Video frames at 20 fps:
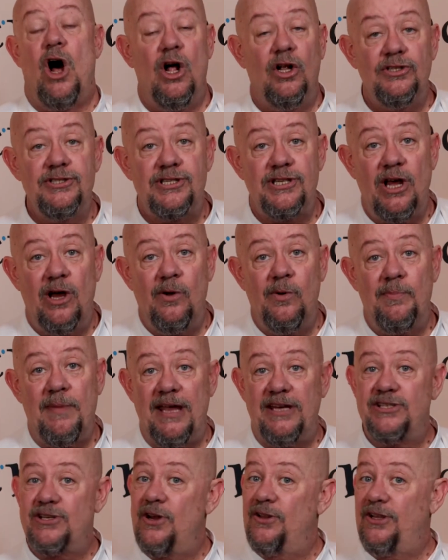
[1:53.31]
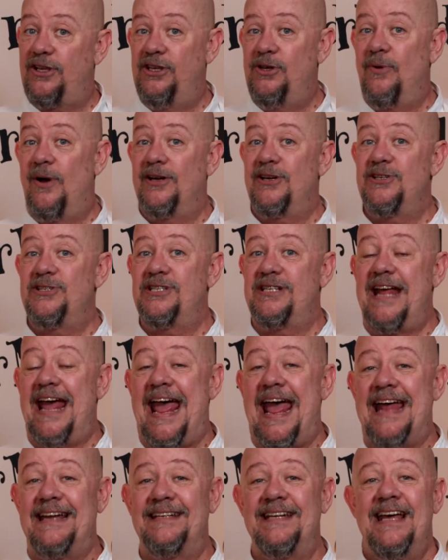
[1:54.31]
also make sure that you
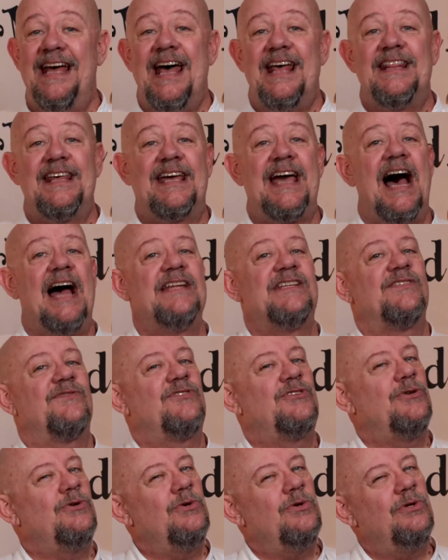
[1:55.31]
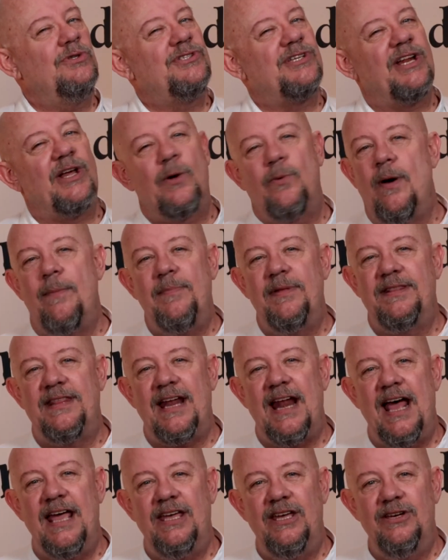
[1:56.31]
understand the kinds of tools and equipment
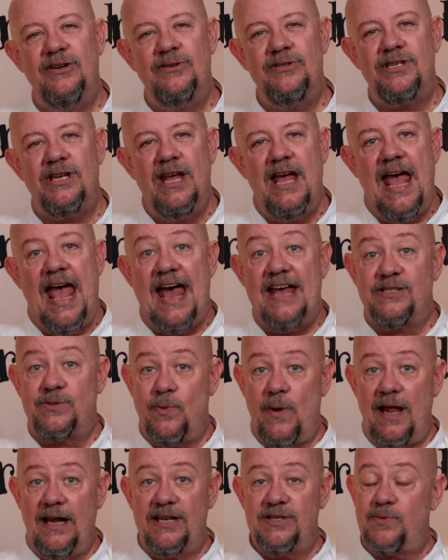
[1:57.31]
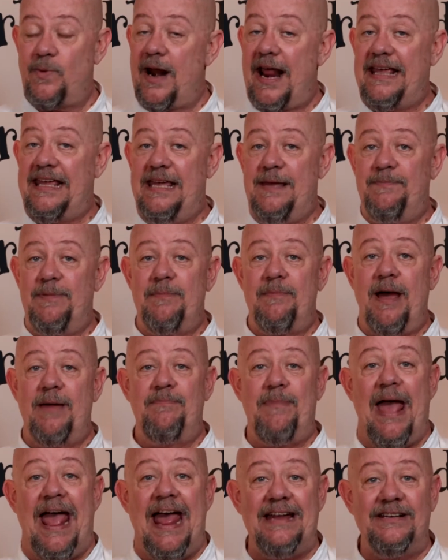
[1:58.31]
that I use, as well as what I keep in my
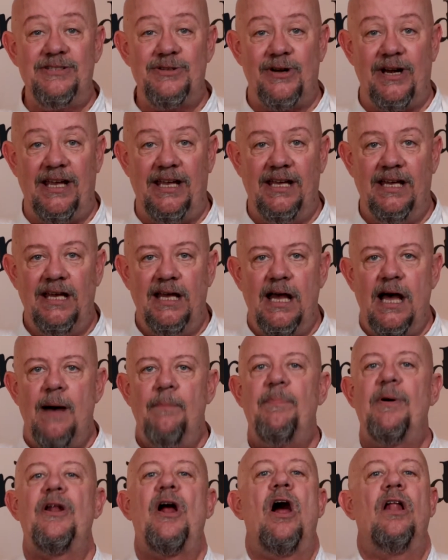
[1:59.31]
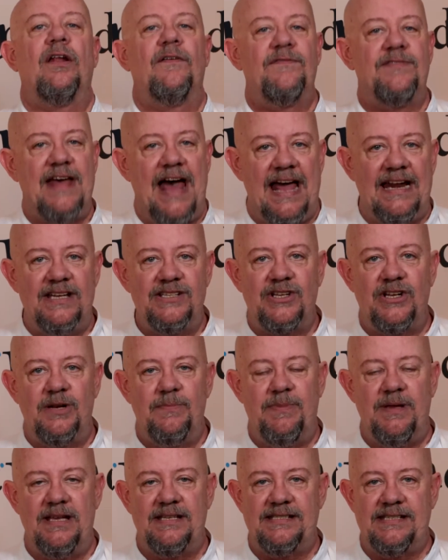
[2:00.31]
pantry. But all of that is going to
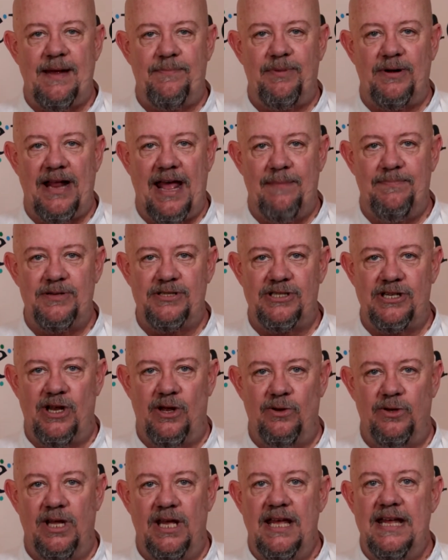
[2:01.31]
be a separate episode.